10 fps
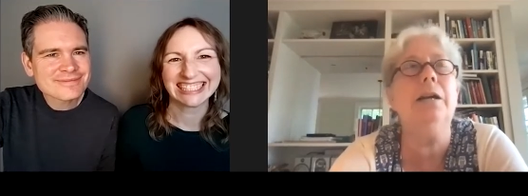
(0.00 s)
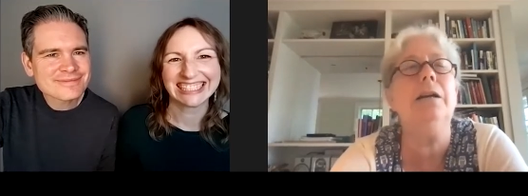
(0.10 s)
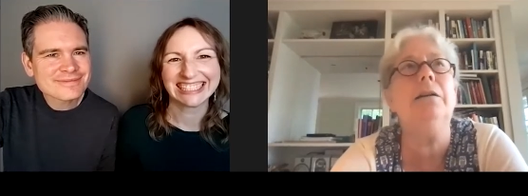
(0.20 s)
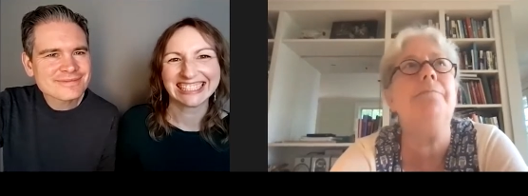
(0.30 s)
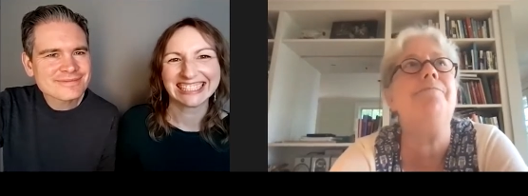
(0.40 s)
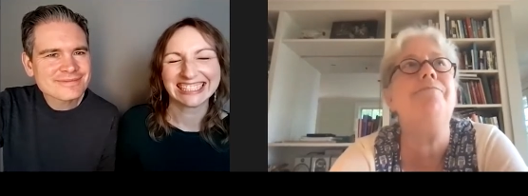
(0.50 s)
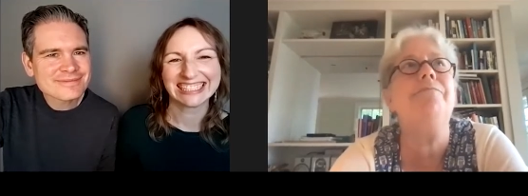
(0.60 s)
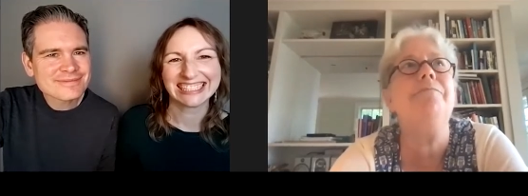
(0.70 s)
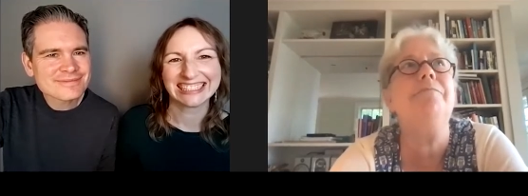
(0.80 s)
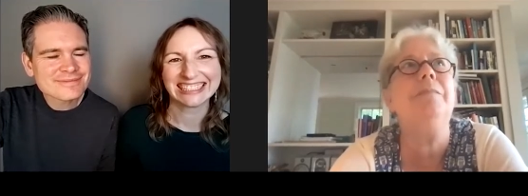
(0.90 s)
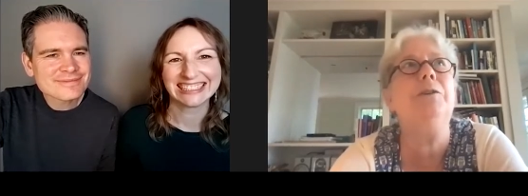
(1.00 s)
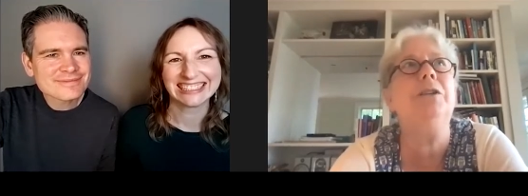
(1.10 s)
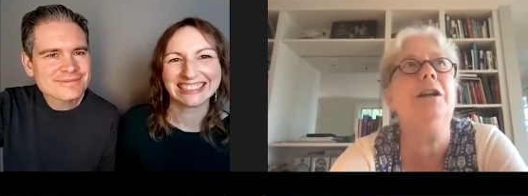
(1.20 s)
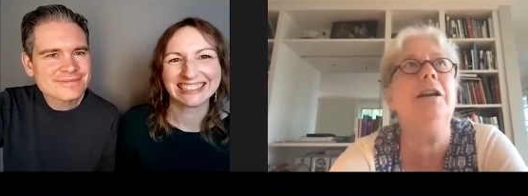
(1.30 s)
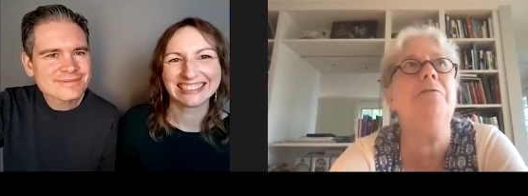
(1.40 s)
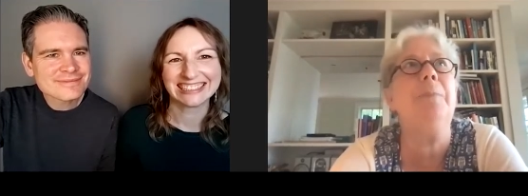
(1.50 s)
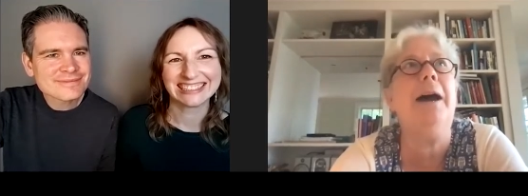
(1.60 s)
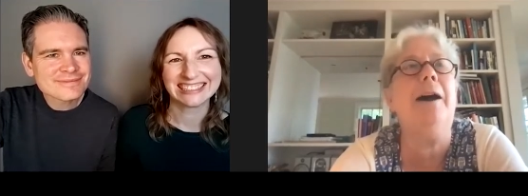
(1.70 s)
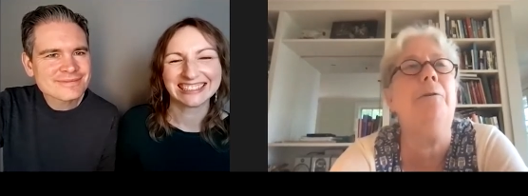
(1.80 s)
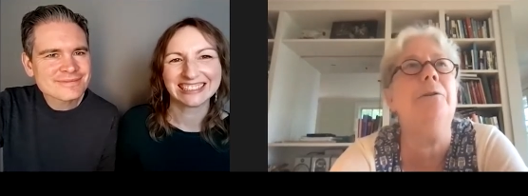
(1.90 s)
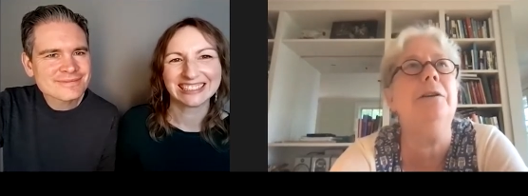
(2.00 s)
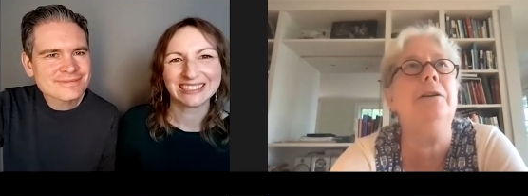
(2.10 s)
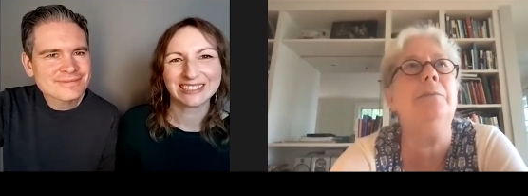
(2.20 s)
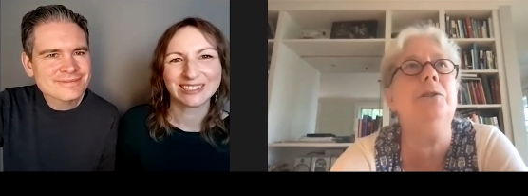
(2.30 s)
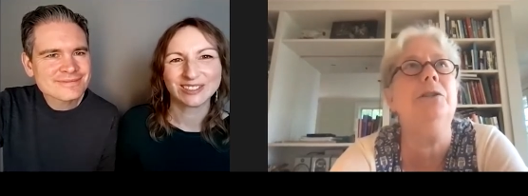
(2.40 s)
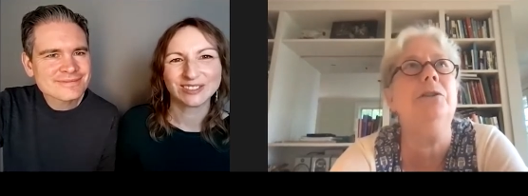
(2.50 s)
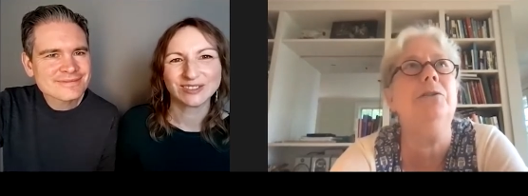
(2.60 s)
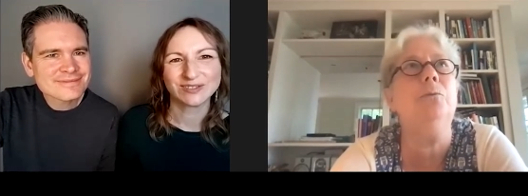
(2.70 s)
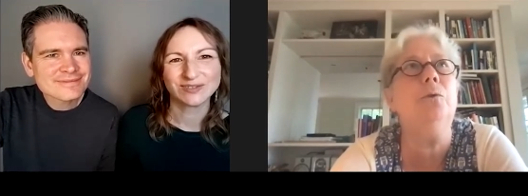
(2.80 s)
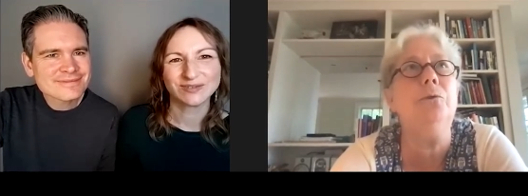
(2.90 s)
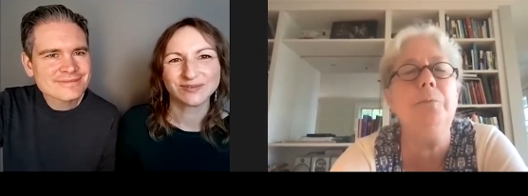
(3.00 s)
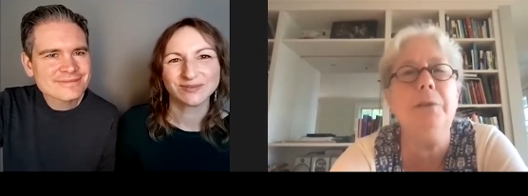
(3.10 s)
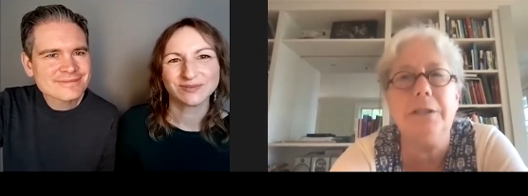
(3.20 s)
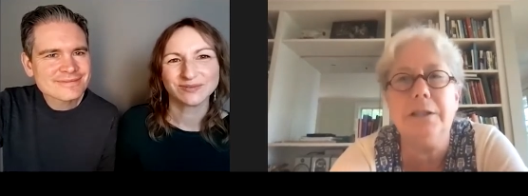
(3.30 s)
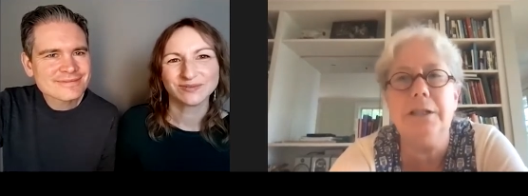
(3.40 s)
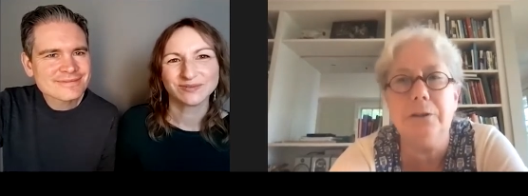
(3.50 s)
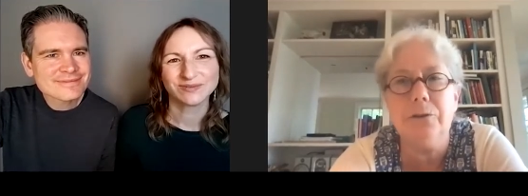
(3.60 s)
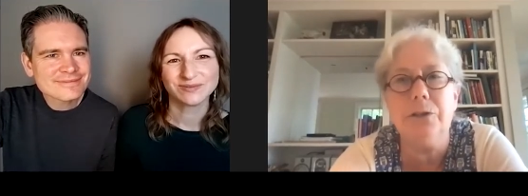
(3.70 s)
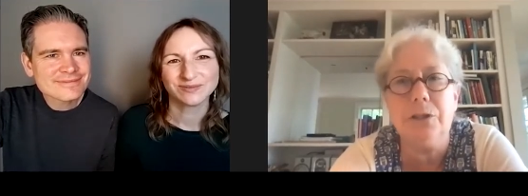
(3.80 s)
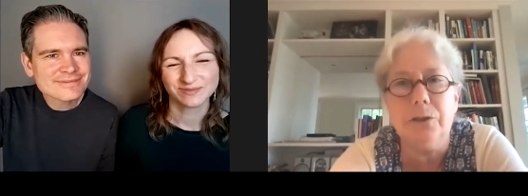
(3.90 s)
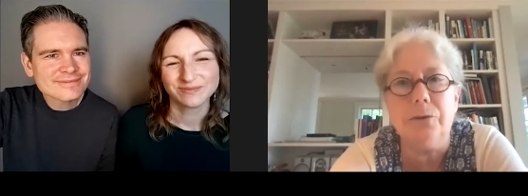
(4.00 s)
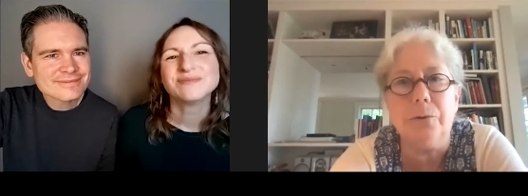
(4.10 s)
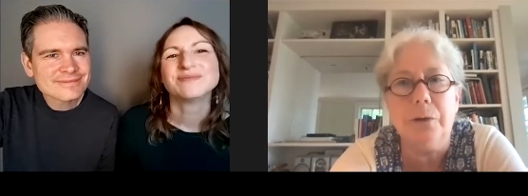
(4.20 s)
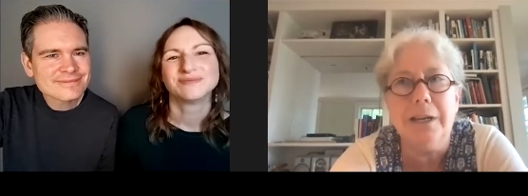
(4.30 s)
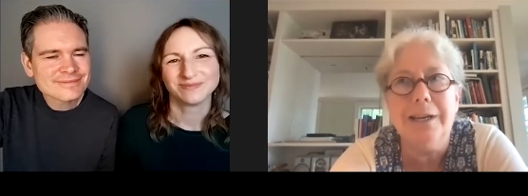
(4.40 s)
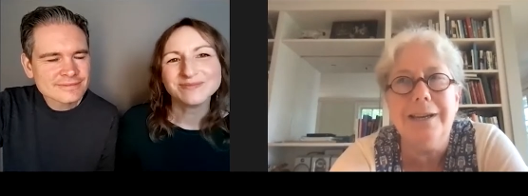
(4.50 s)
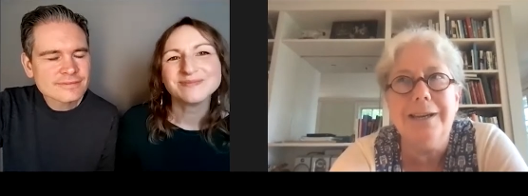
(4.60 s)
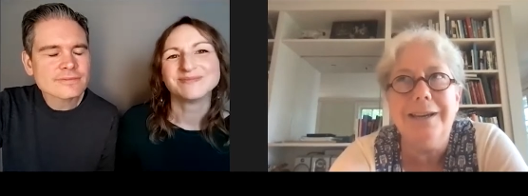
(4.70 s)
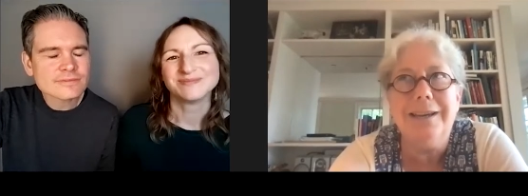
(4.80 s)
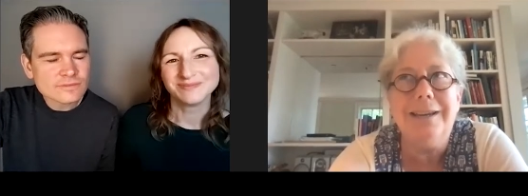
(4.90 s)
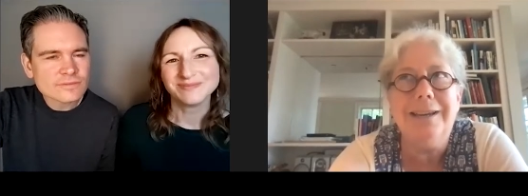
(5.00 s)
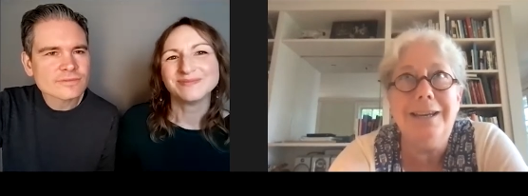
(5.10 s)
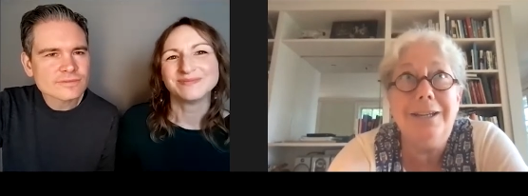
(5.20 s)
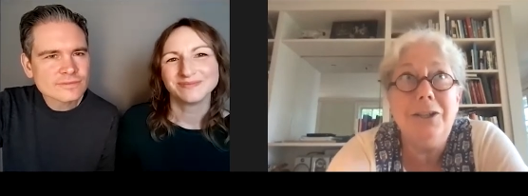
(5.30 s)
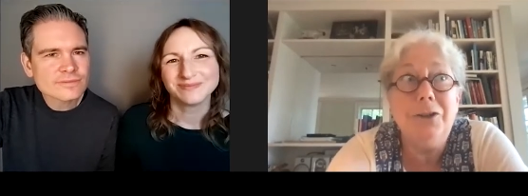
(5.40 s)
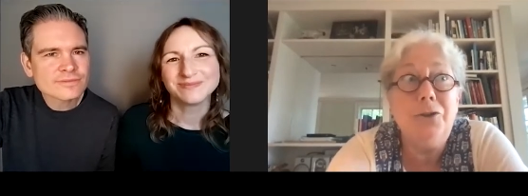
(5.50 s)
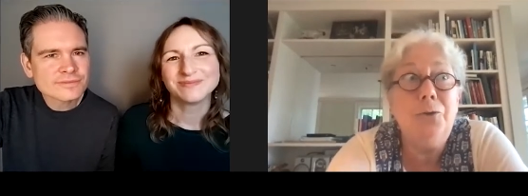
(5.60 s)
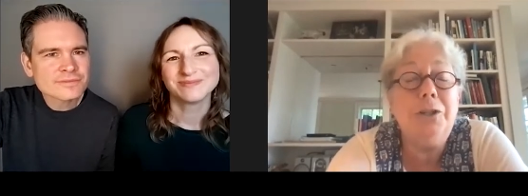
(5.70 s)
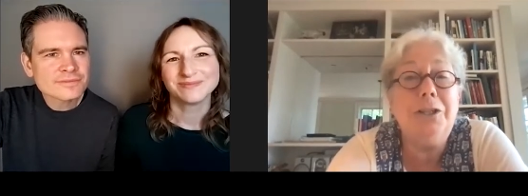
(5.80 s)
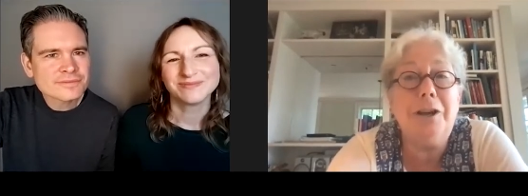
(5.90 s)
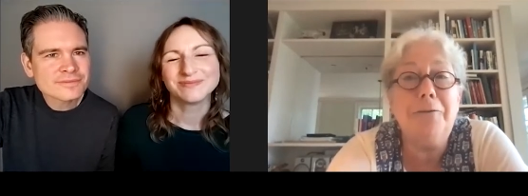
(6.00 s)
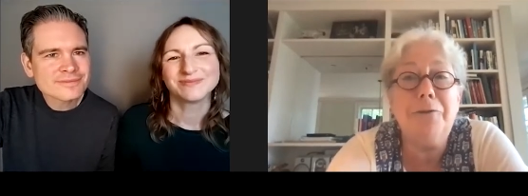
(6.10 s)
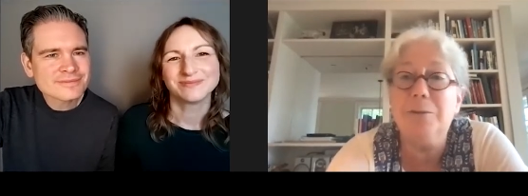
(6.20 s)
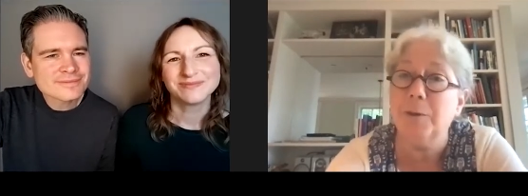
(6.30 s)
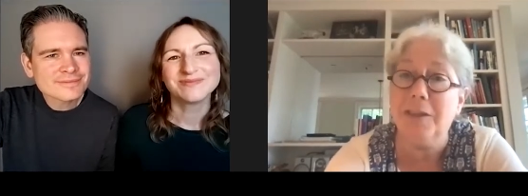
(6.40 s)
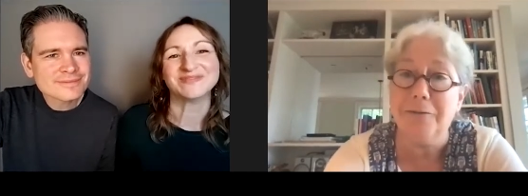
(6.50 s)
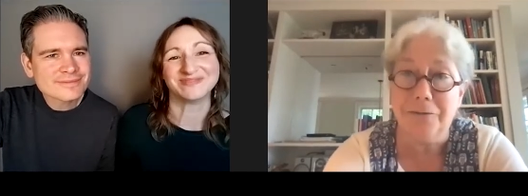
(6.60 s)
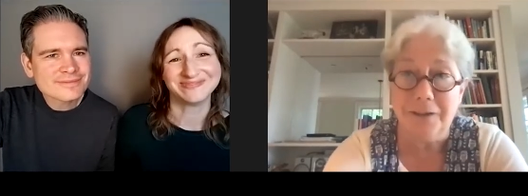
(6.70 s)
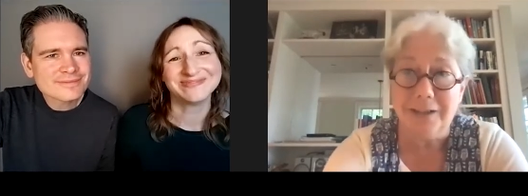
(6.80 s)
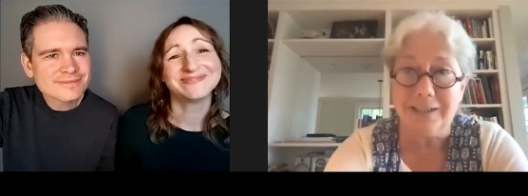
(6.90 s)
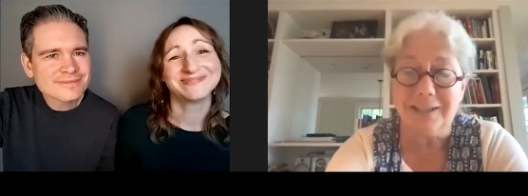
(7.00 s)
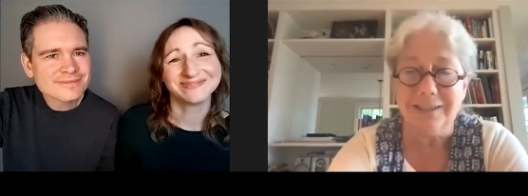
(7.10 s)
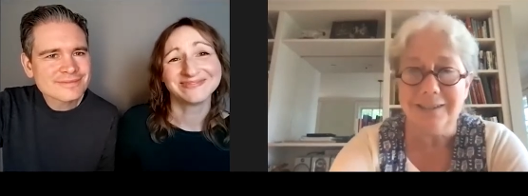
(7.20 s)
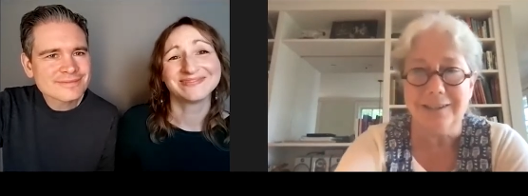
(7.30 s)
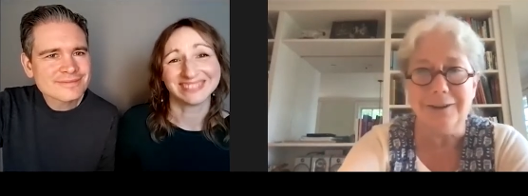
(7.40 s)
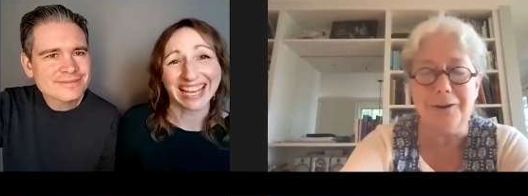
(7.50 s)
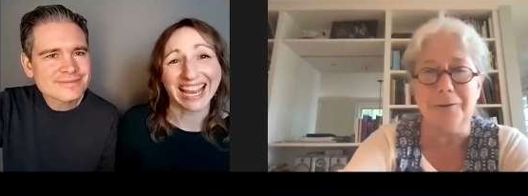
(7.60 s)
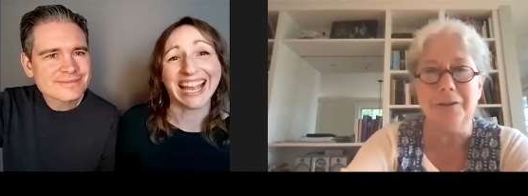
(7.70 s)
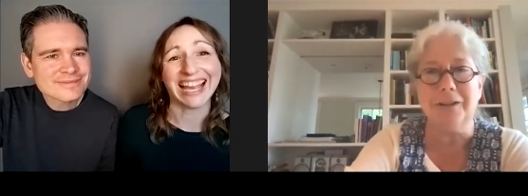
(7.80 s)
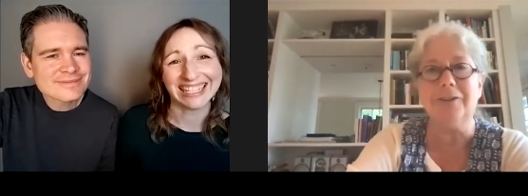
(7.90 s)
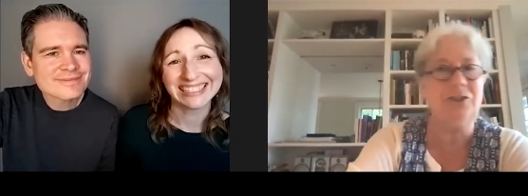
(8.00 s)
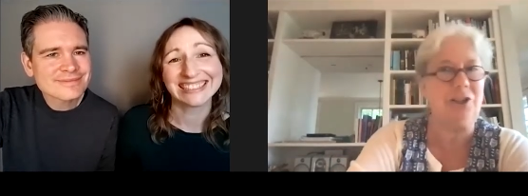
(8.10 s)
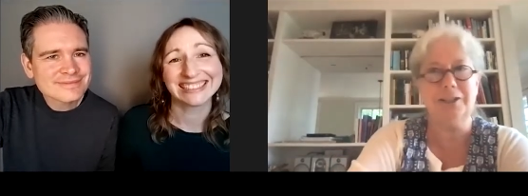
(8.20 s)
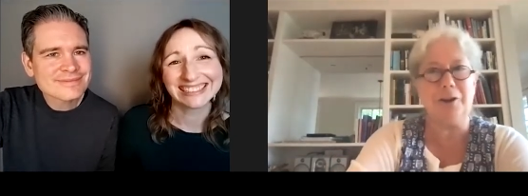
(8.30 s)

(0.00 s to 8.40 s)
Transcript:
Speaker 1: um, there's a kind of power that comes into the room that steers you into new discoveries but they fit you know the little mm-hmm. jigsaw